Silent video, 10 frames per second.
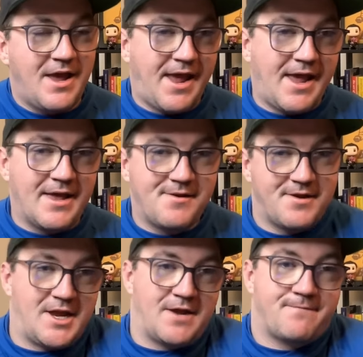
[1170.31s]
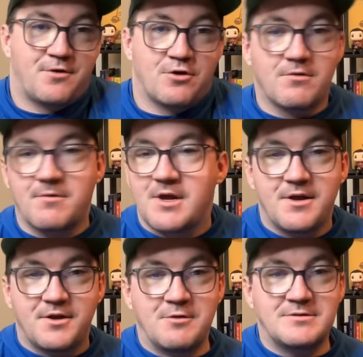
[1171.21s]
And if you're
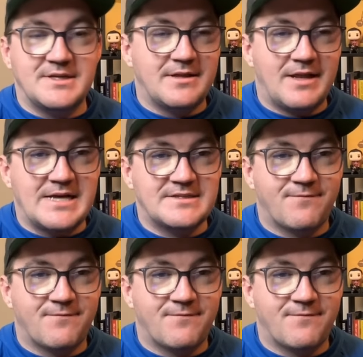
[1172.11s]
using the last